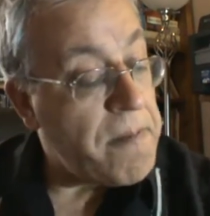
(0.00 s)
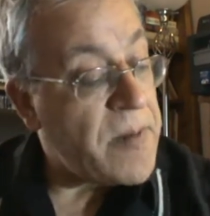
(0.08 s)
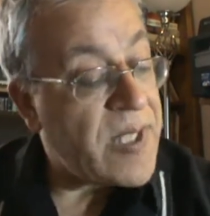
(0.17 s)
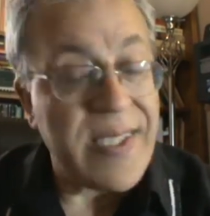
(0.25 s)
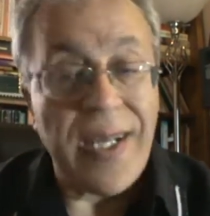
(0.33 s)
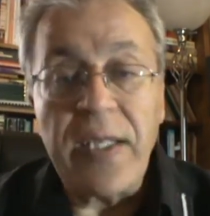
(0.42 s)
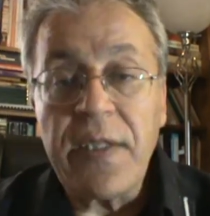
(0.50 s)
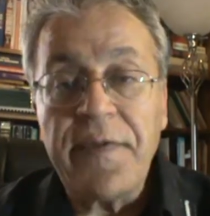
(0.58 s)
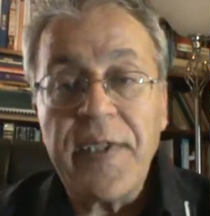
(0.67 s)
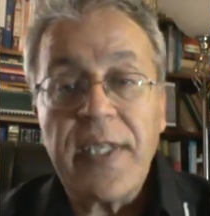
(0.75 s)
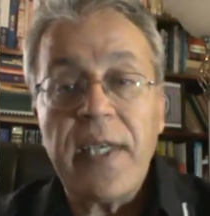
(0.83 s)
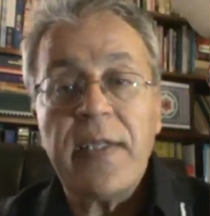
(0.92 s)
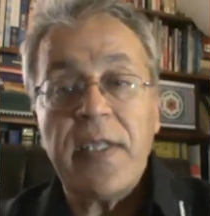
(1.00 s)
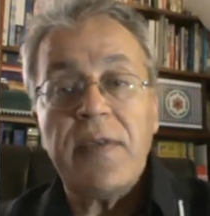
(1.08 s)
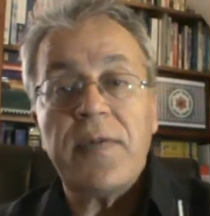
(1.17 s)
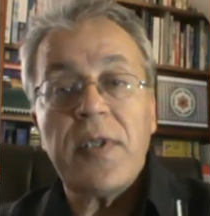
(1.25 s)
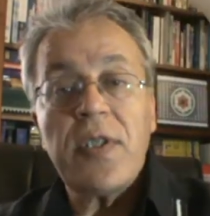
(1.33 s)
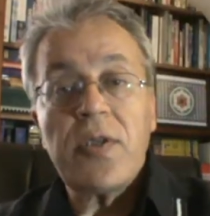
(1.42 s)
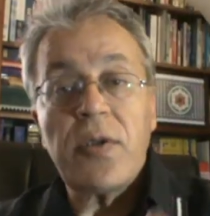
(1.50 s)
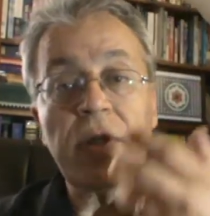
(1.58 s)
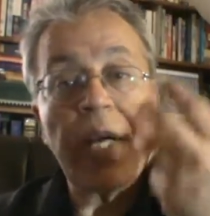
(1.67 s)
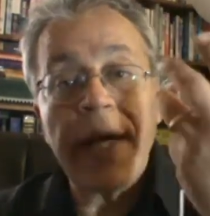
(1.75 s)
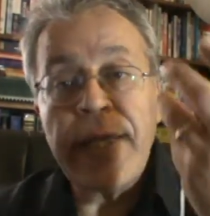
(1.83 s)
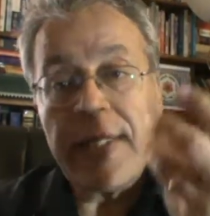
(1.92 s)
scientific endeavors or
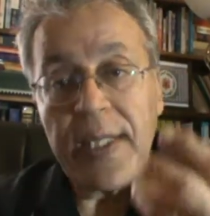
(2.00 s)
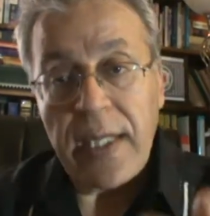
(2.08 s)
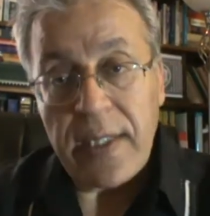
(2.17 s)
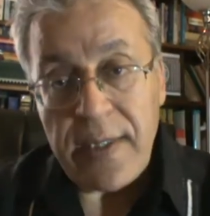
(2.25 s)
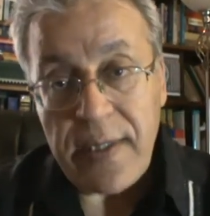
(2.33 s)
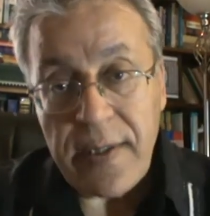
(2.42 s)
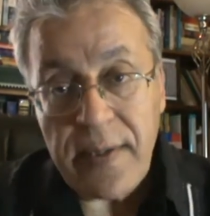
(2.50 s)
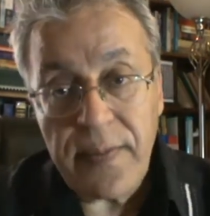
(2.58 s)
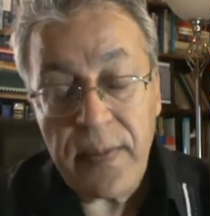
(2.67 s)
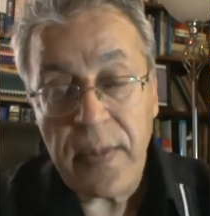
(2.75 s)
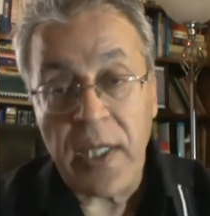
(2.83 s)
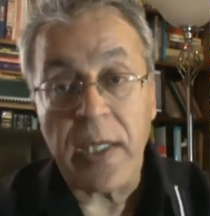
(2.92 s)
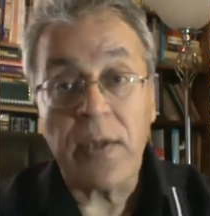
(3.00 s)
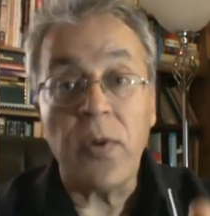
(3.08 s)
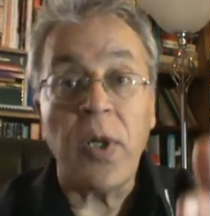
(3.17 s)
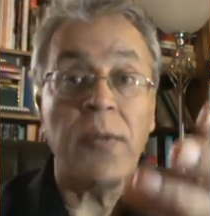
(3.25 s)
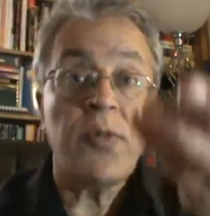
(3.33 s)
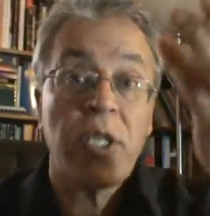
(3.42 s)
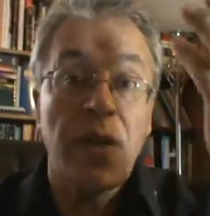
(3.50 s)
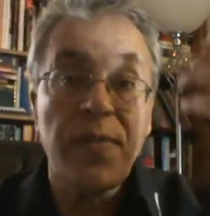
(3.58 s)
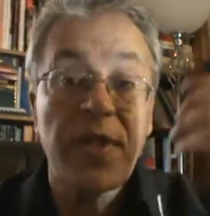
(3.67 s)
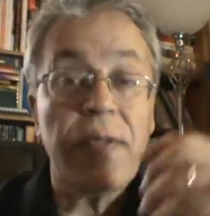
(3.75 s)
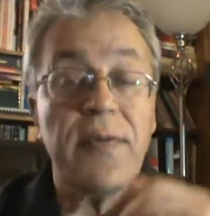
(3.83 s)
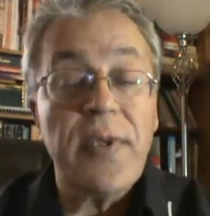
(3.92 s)
ideas. Like Noam
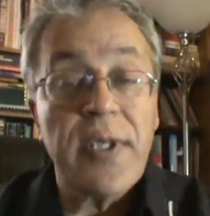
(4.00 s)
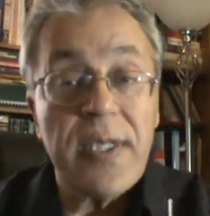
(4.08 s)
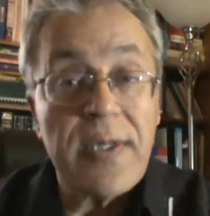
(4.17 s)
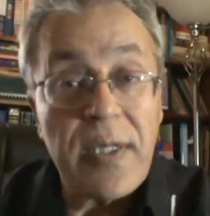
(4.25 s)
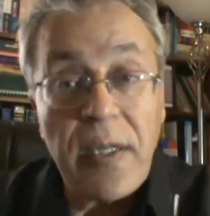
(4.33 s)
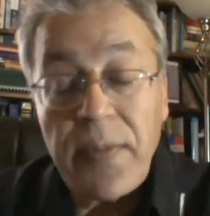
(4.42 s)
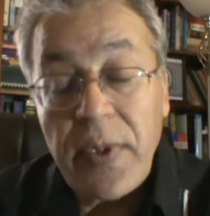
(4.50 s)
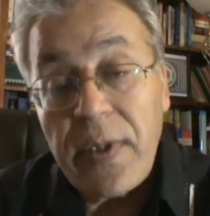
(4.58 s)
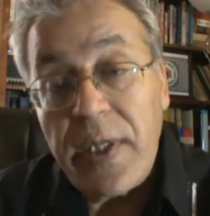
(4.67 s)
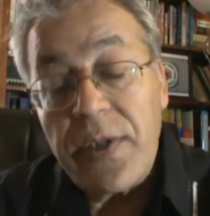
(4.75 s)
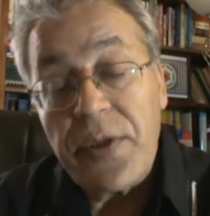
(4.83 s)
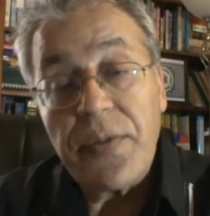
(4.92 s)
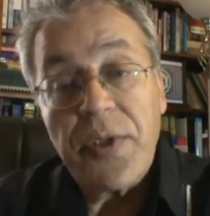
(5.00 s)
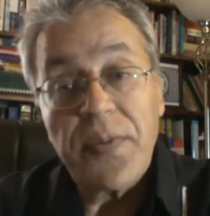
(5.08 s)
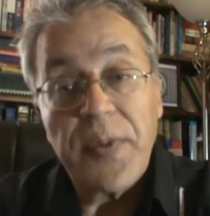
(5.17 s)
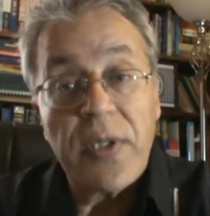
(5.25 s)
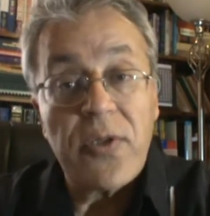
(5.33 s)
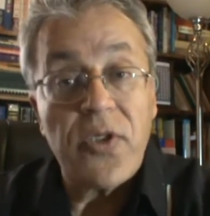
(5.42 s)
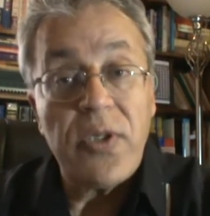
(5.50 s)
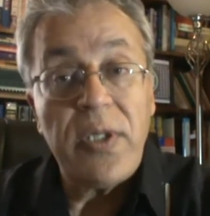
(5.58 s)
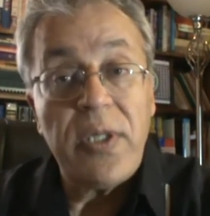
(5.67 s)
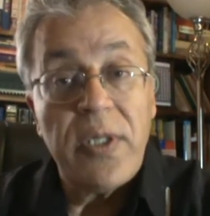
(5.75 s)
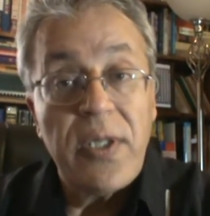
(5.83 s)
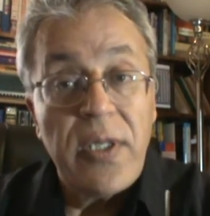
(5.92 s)
Chomsky, for example, a Jewish person.
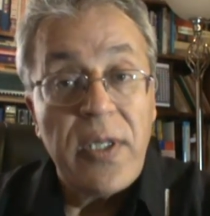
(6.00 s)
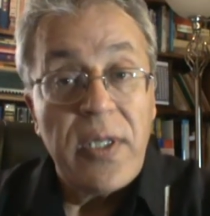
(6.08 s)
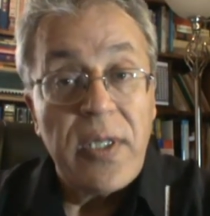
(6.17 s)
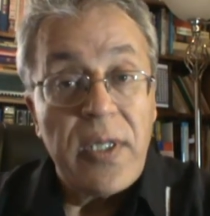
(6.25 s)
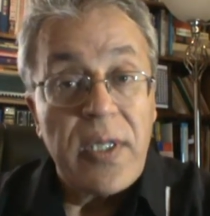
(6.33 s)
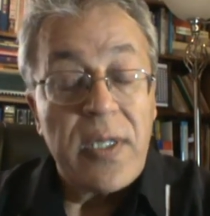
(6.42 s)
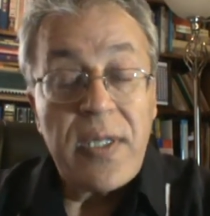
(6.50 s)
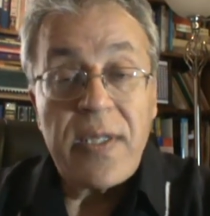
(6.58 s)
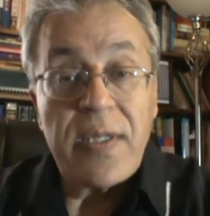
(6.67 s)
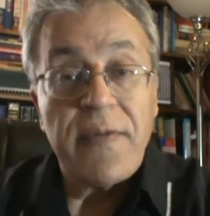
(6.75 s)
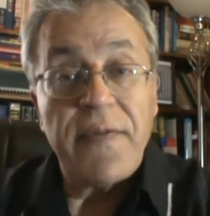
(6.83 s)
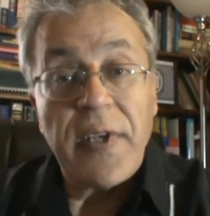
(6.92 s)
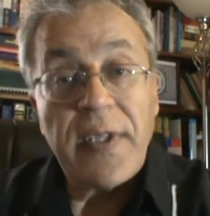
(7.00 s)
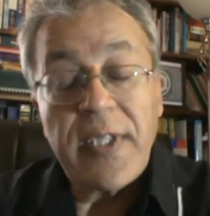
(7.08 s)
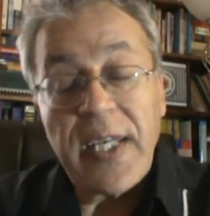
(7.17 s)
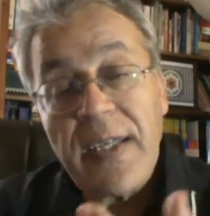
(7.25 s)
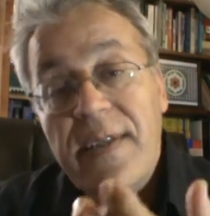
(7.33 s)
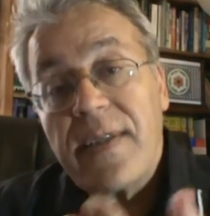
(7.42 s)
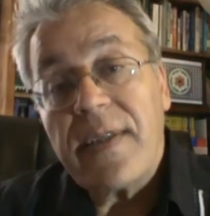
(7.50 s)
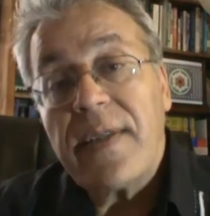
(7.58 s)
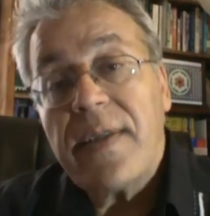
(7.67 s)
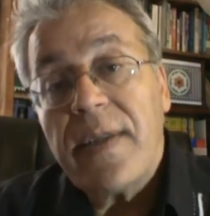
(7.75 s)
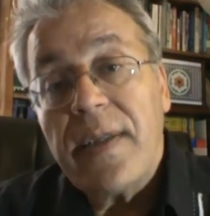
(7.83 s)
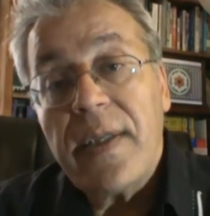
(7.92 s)
He's a fantastic
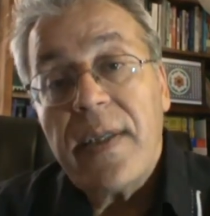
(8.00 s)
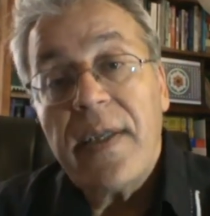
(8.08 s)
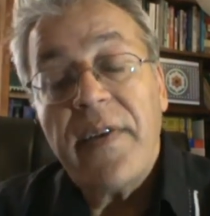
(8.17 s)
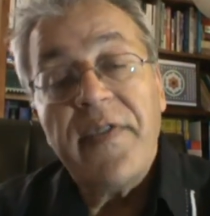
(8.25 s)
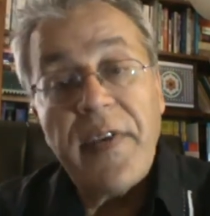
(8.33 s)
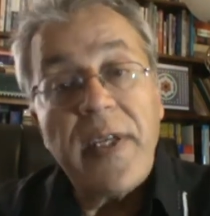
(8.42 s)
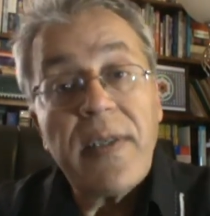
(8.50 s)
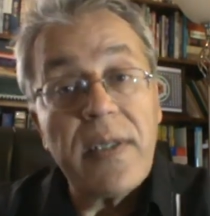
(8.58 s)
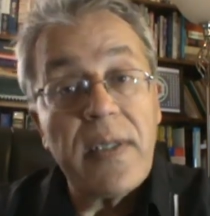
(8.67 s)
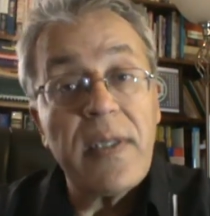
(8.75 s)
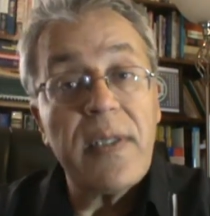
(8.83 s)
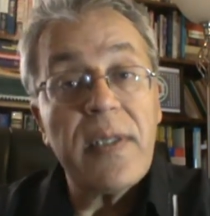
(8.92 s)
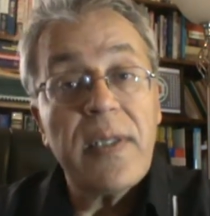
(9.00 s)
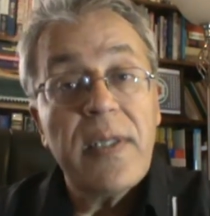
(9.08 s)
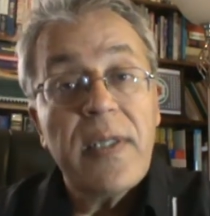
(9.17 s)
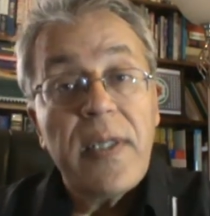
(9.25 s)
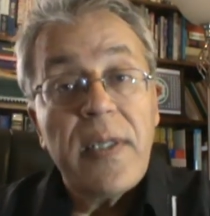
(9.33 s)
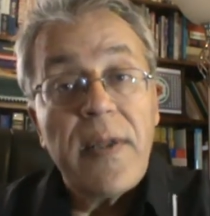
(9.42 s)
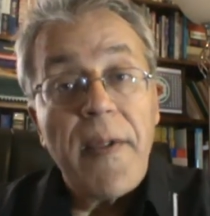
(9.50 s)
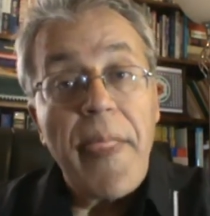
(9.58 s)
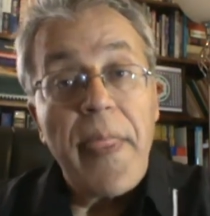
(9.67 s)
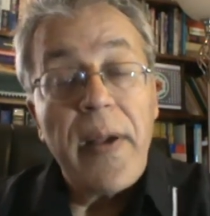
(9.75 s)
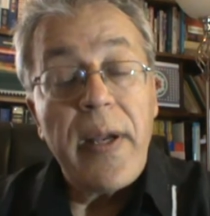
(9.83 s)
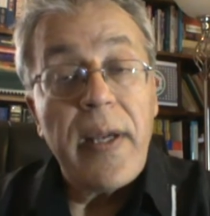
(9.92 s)
thinker.
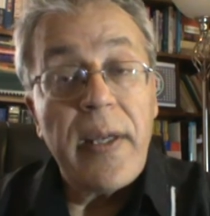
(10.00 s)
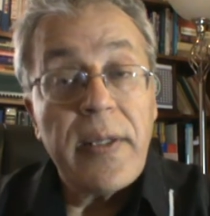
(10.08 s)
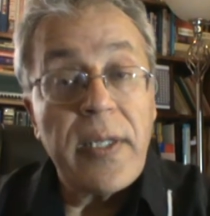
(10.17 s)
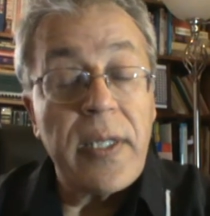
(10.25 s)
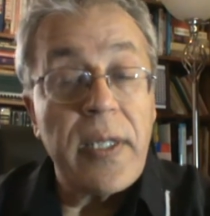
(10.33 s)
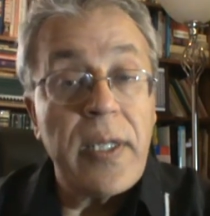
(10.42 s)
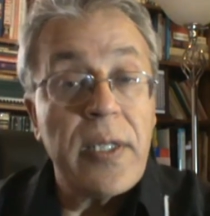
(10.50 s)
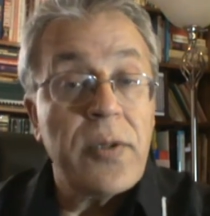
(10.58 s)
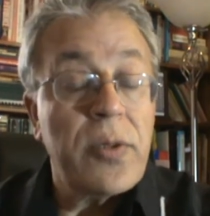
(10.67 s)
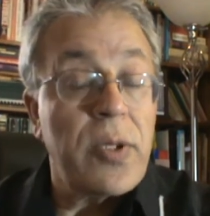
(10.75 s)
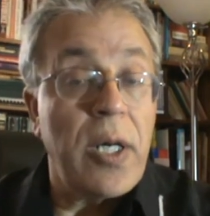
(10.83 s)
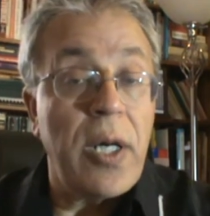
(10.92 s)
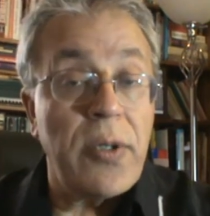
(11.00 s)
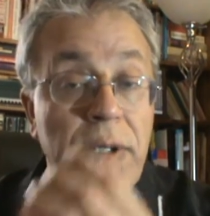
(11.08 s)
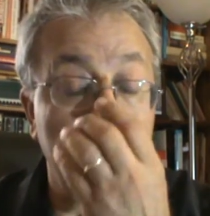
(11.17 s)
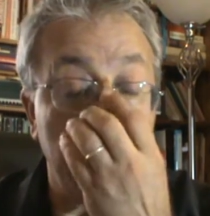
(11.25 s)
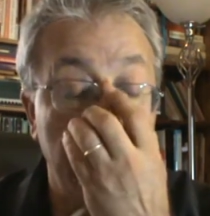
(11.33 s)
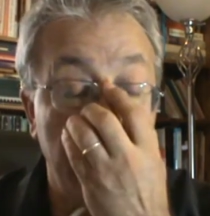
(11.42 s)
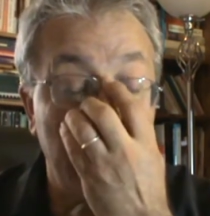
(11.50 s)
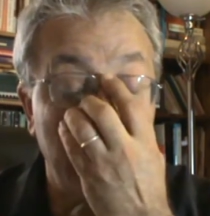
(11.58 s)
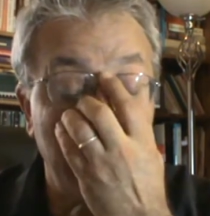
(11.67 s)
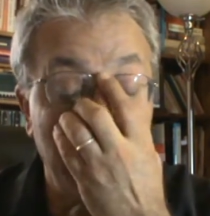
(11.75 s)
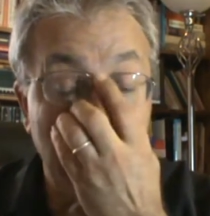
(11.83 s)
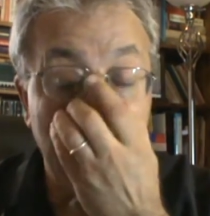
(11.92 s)
And throughout,
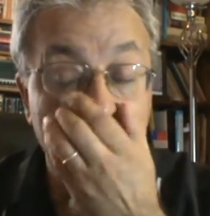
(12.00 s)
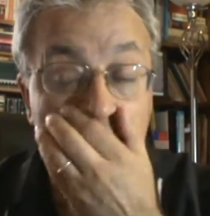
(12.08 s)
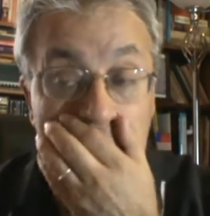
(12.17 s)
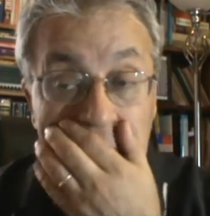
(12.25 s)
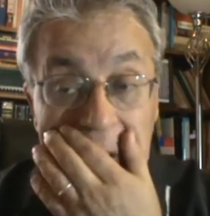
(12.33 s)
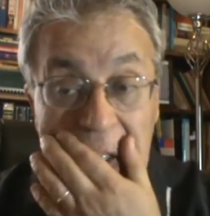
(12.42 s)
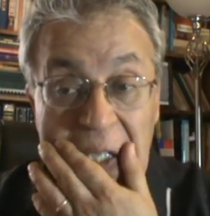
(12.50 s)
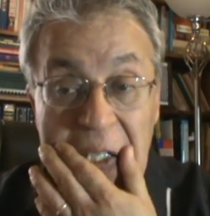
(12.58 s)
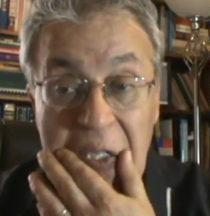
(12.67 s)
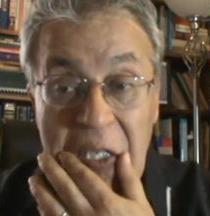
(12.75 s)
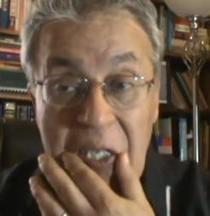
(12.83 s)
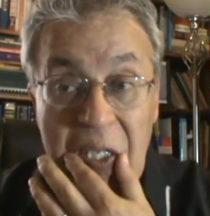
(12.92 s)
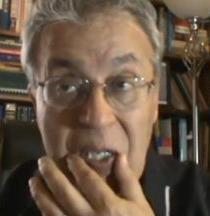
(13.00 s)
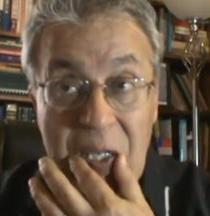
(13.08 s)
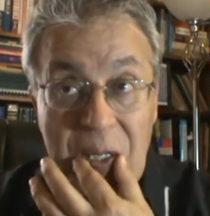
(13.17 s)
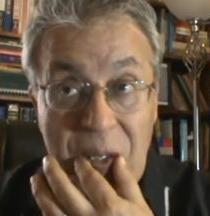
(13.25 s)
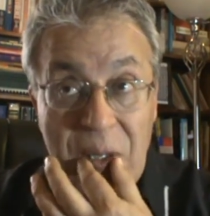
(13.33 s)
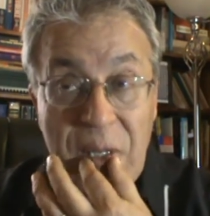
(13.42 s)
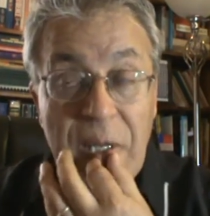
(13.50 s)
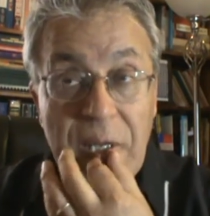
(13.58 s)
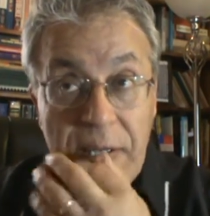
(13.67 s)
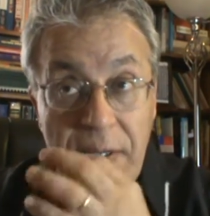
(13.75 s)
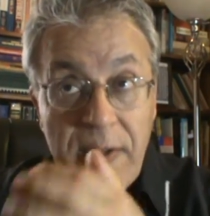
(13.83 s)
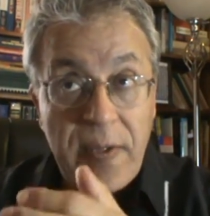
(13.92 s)
I think in this
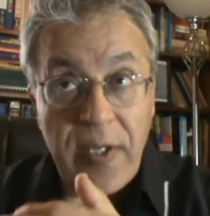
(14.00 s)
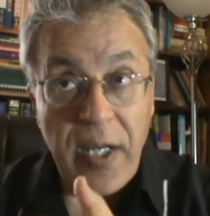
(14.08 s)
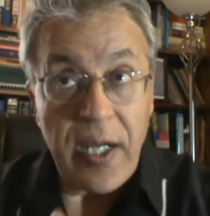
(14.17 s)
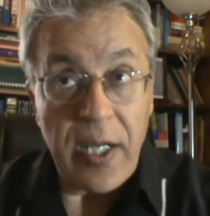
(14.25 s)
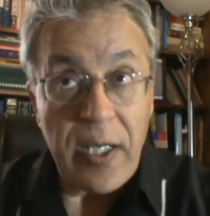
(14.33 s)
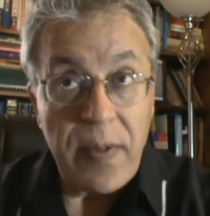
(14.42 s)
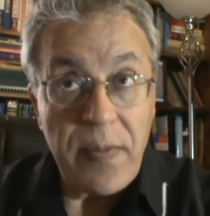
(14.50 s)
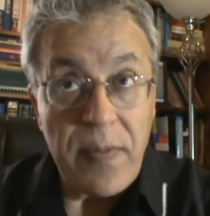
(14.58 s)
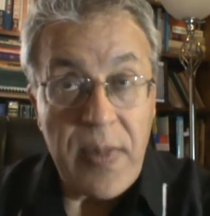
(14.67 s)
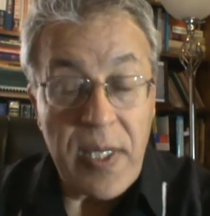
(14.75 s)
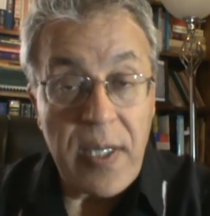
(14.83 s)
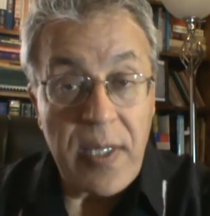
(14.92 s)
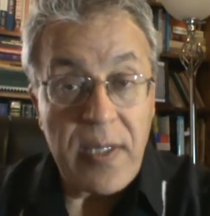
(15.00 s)
time, he